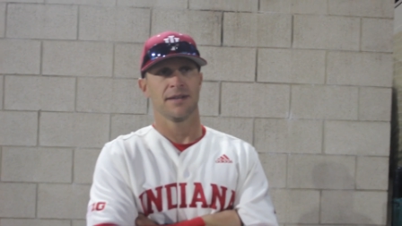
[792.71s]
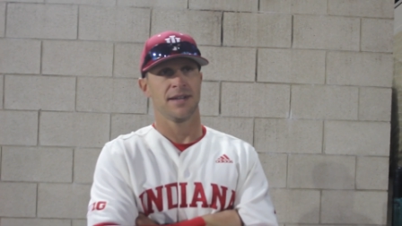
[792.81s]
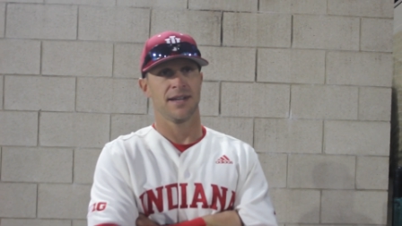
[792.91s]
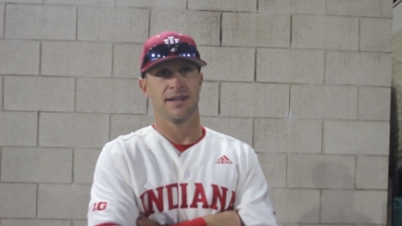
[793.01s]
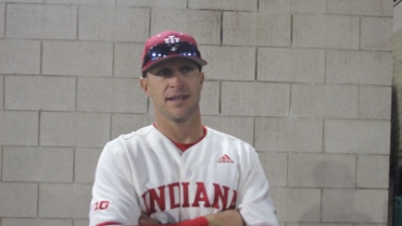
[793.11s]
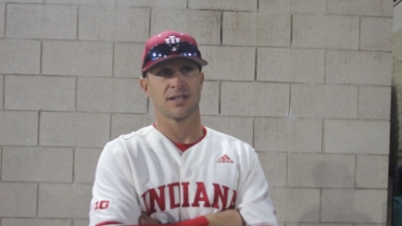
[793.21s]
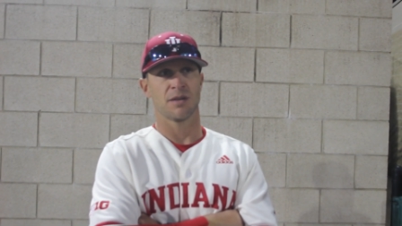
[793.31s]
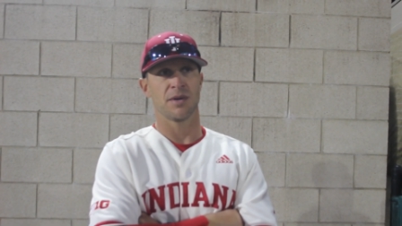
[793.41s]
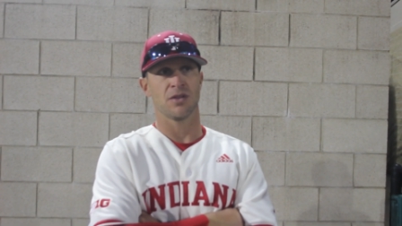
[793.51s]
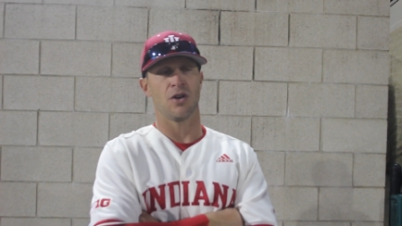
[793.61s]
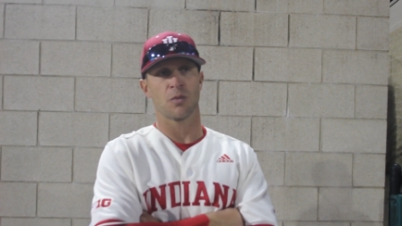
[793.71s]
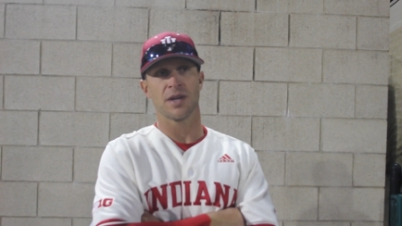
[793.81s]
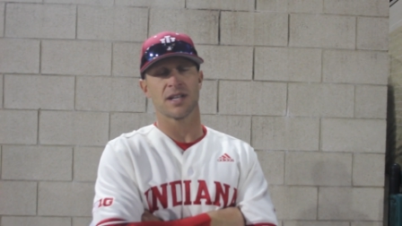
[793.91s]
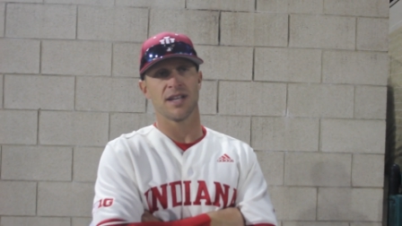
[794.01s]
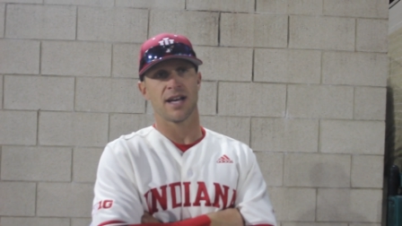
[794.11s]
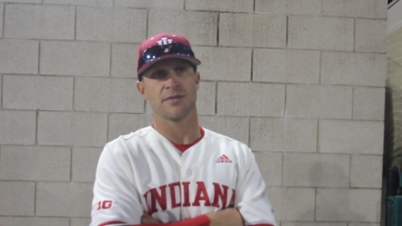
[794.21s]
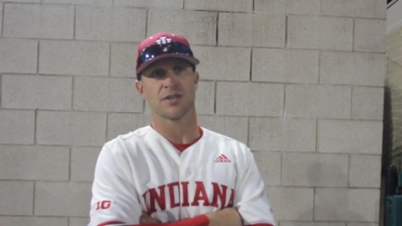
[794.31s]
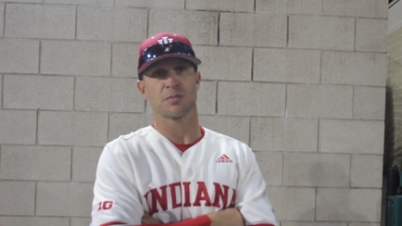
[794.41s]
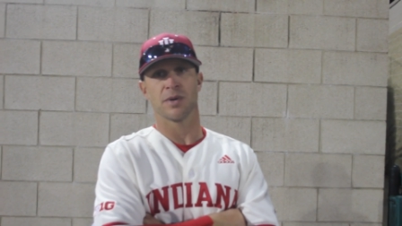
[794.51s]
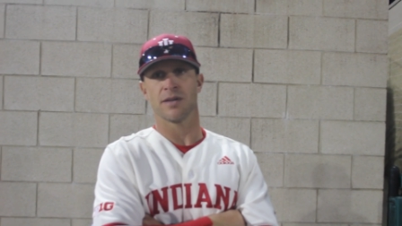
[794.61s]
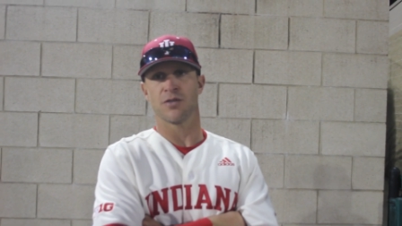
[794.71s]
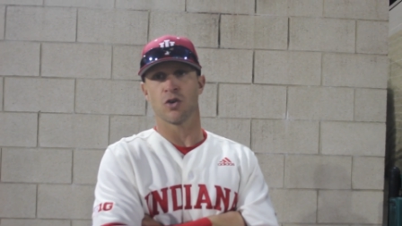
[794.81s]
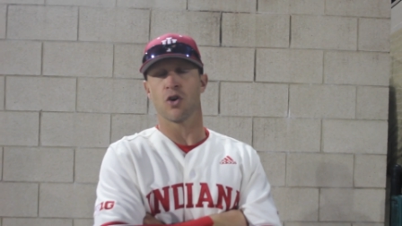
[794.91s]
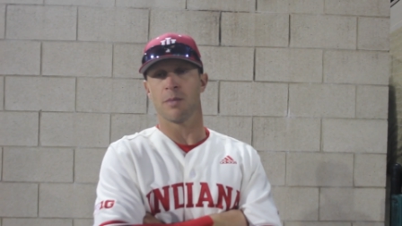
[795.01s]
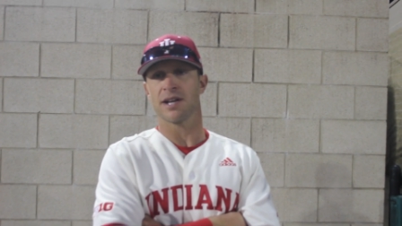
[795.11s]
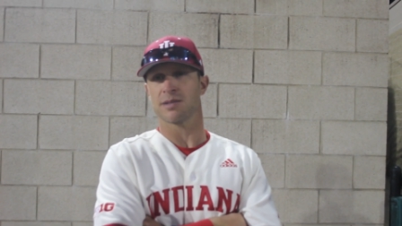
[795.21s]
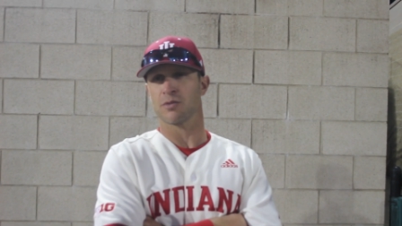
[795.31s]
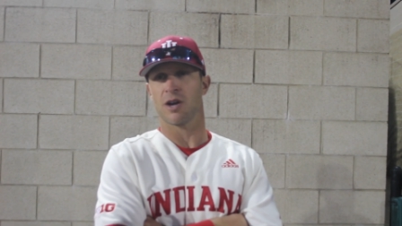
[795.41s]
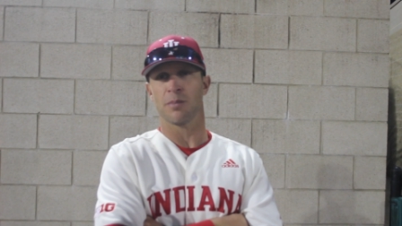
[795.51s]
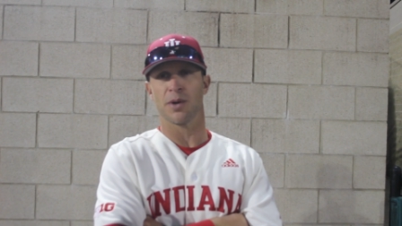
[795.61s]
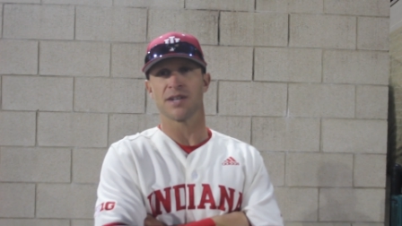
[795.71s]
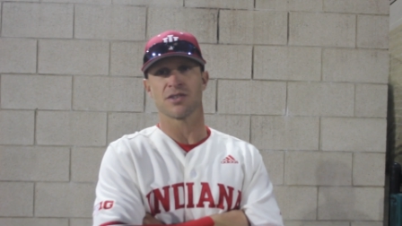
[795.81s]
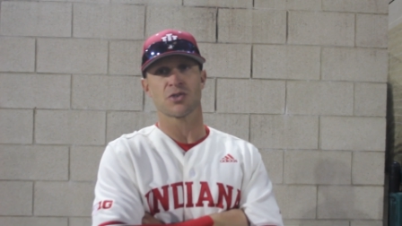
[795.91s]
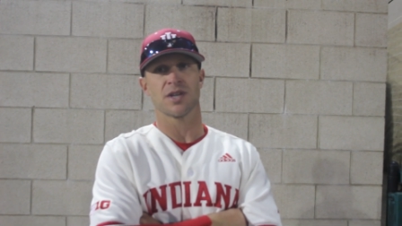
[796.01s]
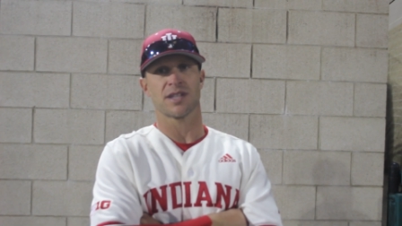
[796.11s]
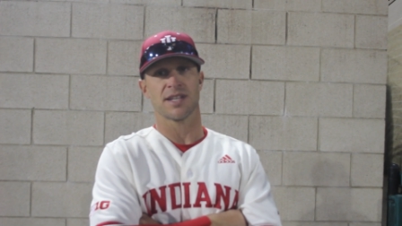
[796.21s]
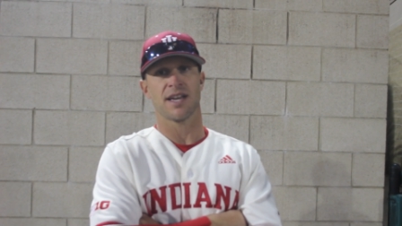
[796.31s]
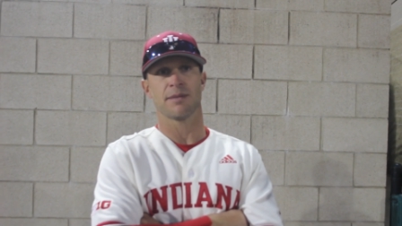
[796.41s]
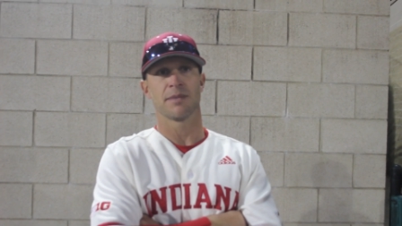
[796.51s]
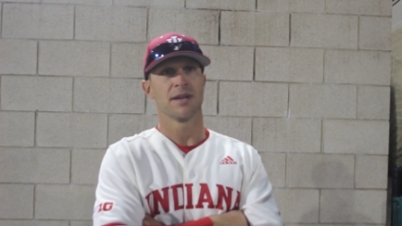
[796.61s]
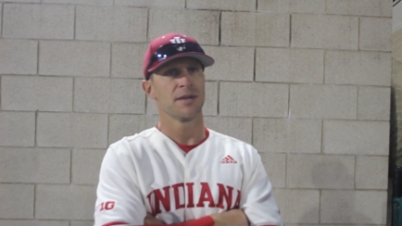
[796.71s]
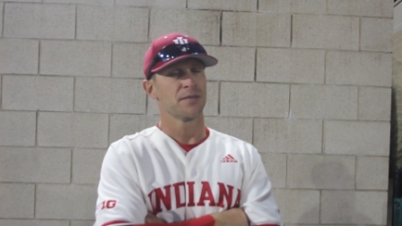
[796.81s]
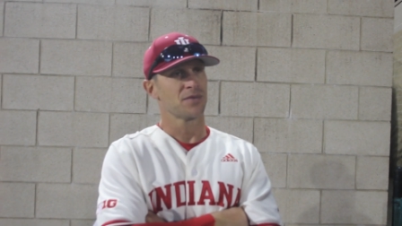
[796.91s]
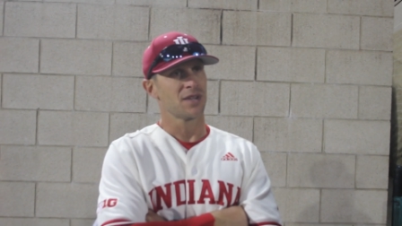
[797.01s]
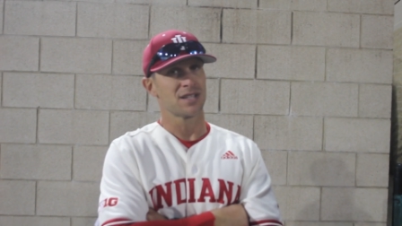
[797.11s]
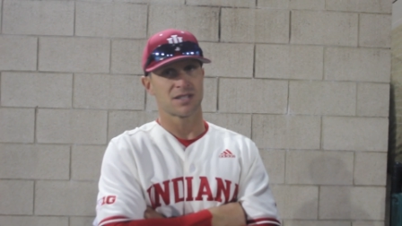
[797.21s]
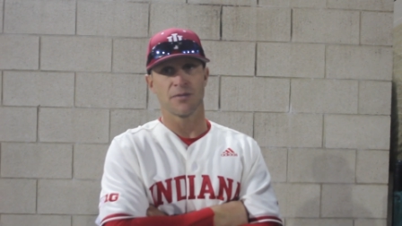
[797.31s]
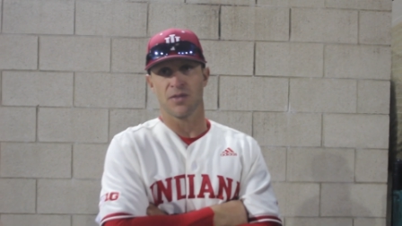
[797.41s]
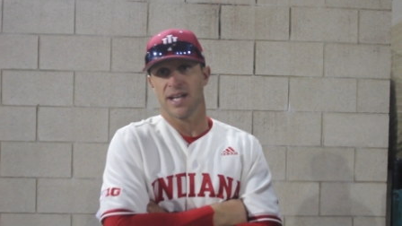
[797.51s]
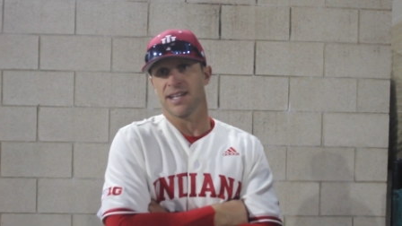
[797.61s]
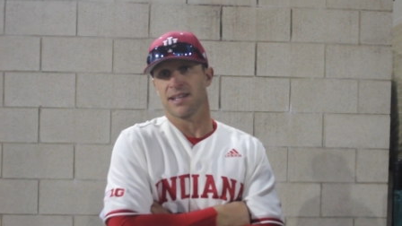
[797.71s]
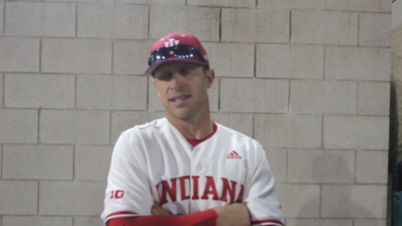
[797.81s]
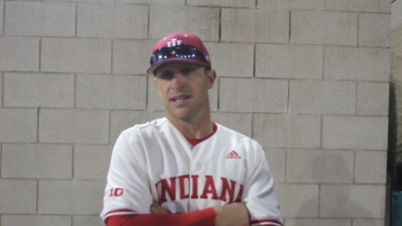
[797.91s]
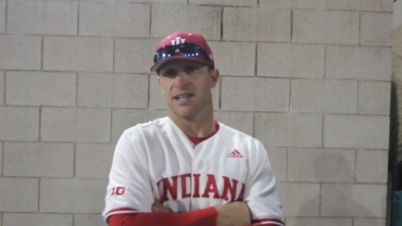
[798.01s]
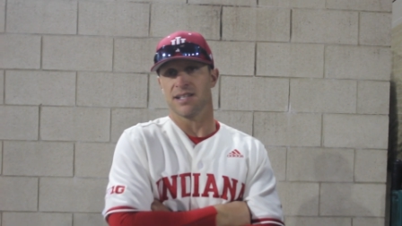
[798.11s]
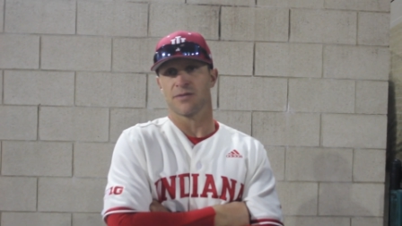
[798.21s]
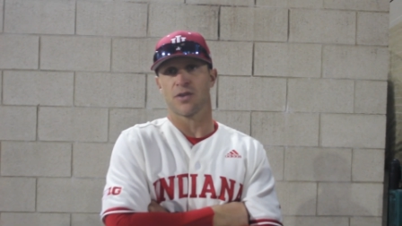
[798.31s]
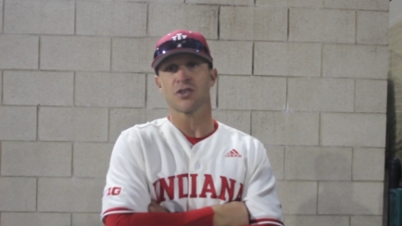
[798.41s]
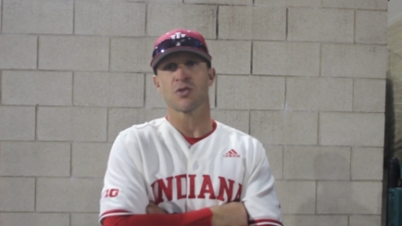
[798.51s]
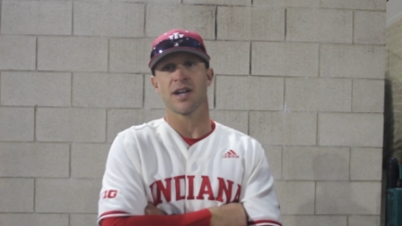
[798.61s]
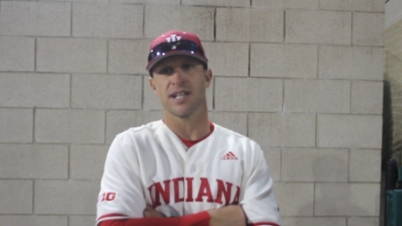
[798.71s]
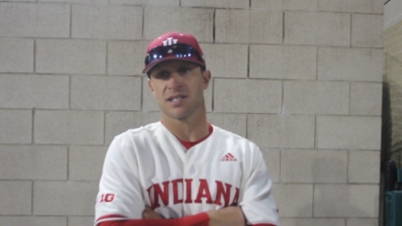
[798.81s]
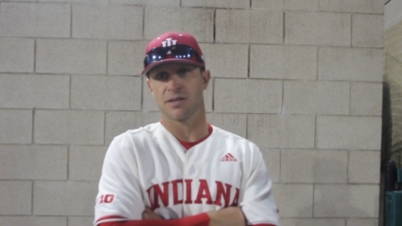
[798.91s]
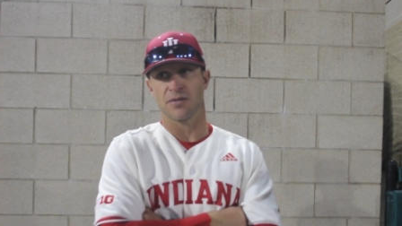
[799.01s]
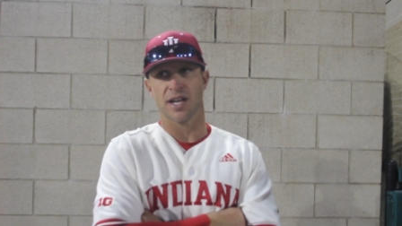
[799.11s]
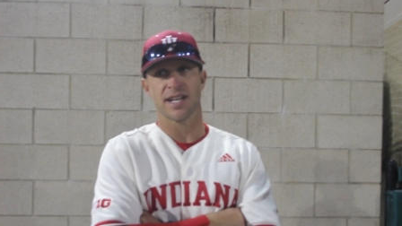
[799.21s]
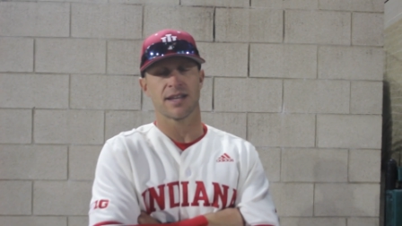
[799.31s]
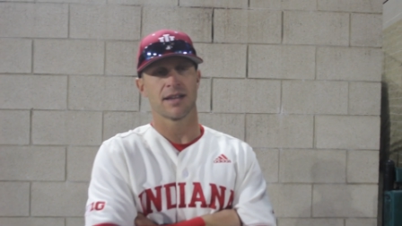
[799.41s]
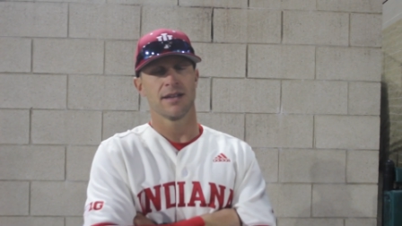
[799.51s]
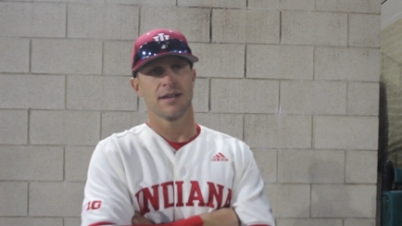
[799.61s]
And it's going to be a long weekend ahead of us. But if you'll go make some great plays and shrink the game, it's deflating. It's frustrating. It's deflating.